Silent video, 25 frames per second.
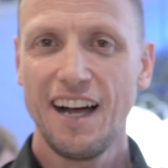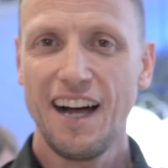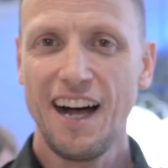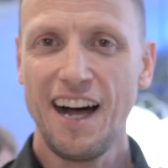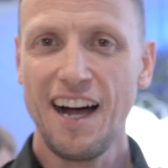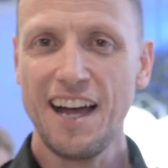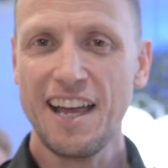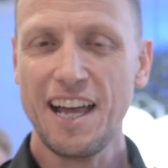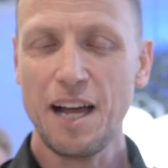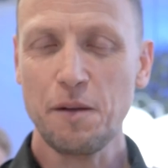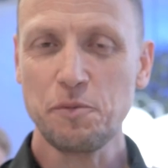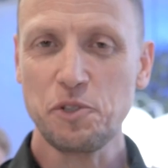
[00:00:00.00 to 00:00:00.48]

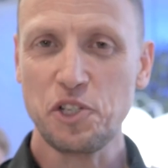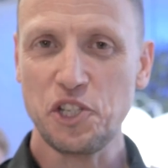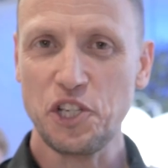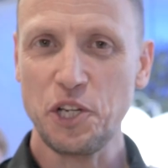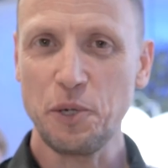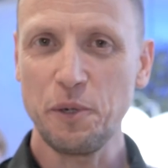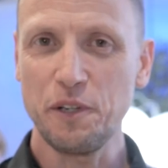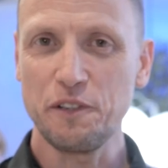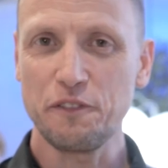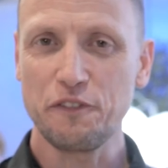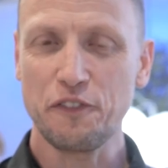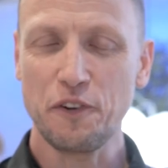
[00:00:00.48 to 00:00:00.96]
Hi, I'm
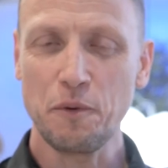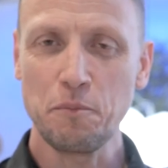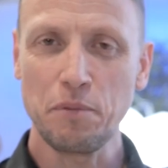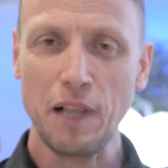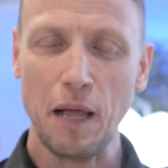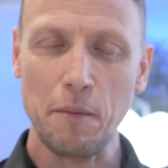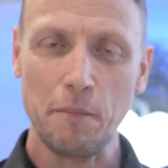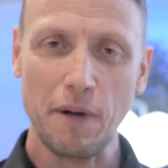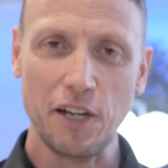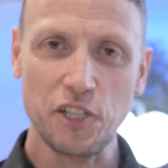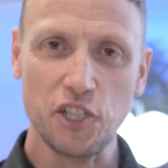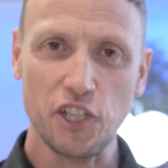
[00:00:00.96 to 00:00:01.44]
Stuart from
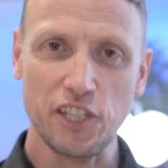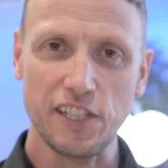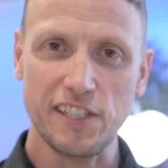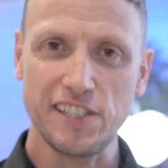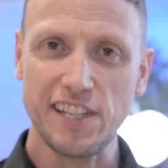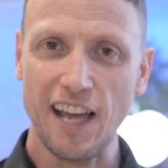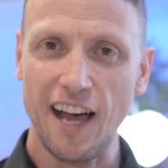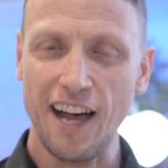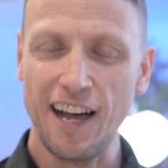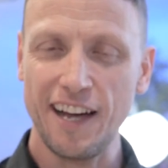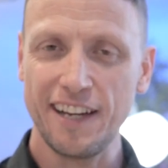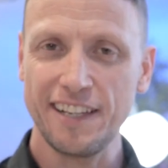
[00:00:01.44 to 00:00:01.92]
Blackmagic
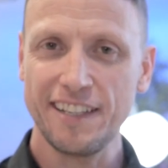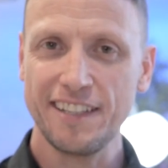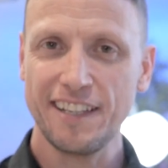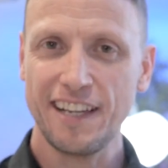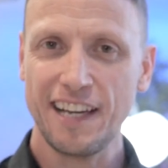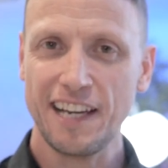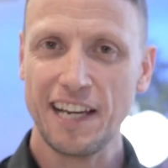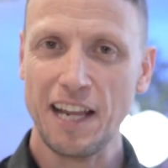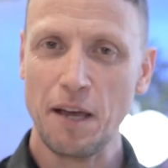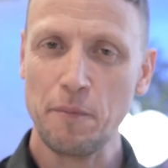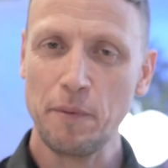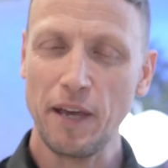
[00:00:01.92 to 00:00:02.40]
Design
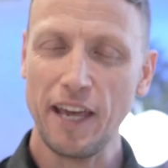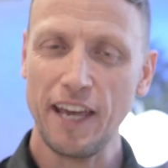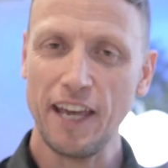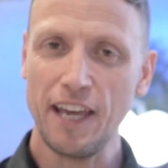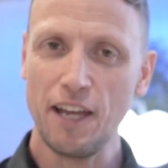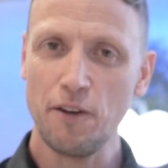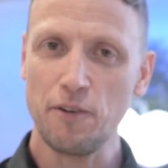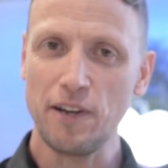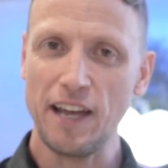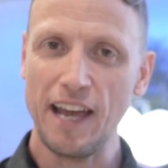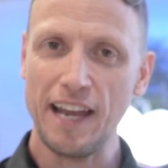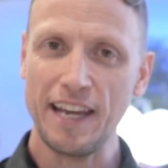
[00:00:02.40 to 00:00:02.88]
and I'm
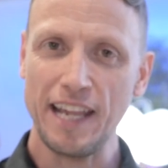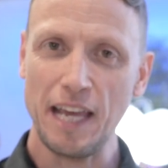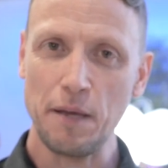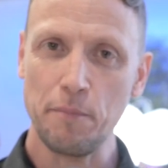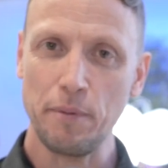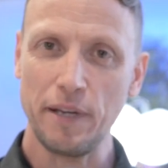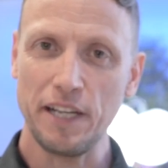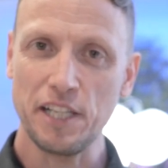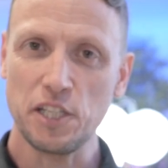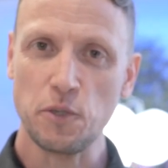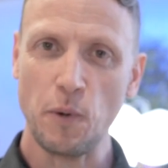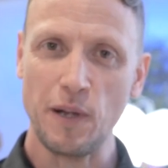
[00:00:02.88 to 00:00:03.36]
here at
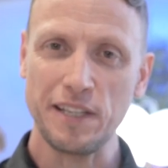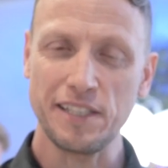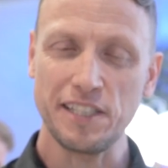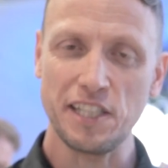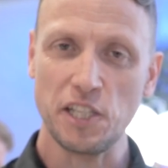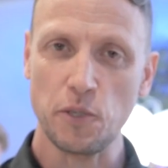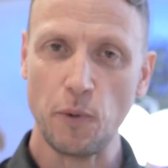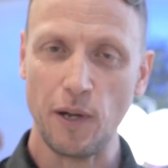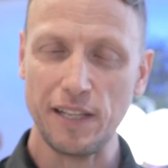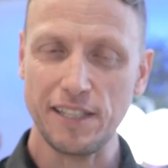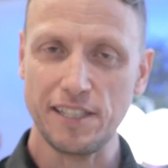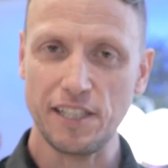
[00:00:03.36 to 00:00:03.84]
NAB
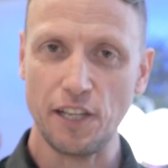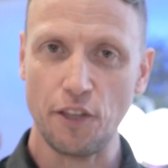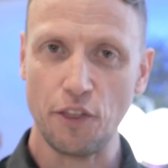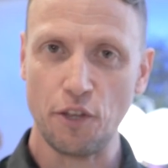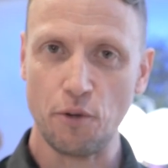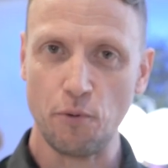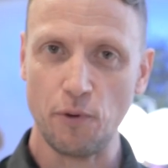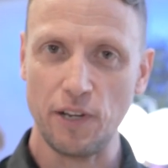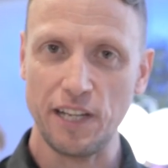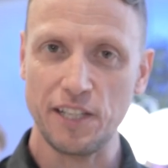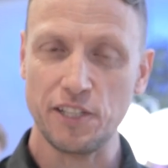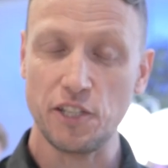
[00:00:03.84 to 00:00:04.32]

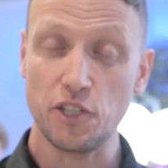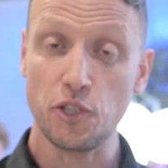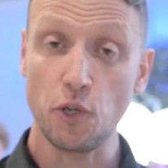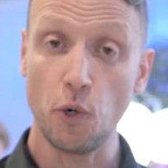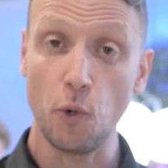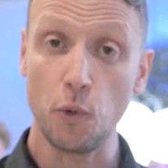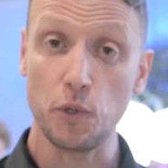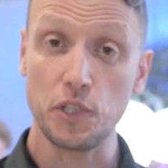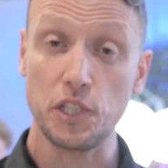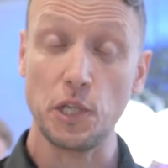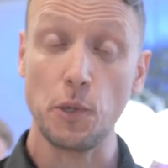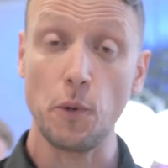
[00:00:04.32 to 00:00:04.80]
2023 to
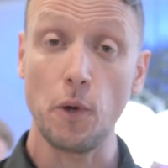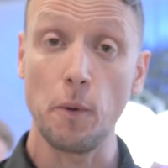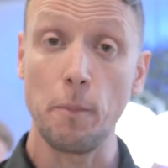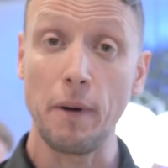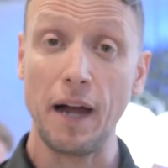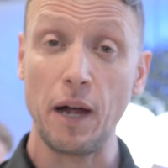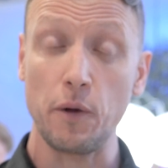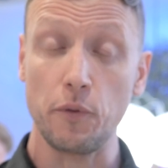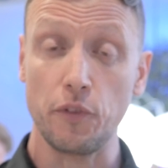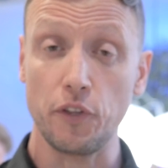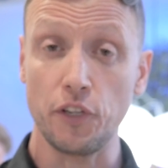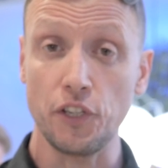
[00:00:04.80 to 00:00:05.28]
talk to you
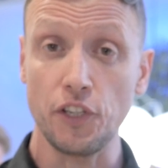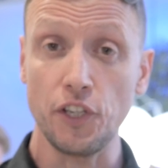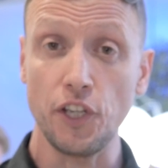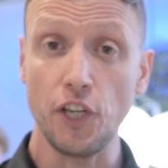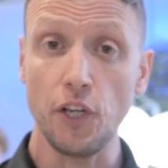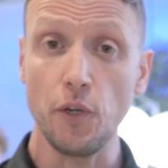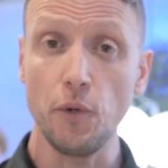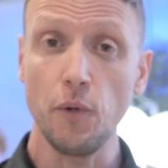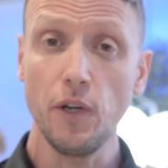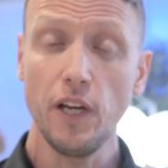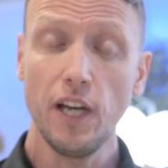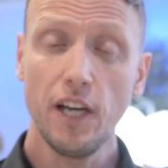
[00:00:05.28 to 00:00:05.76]
about the
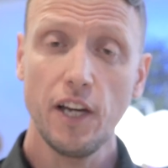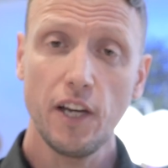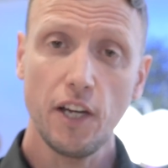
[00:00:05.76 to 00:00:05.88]
new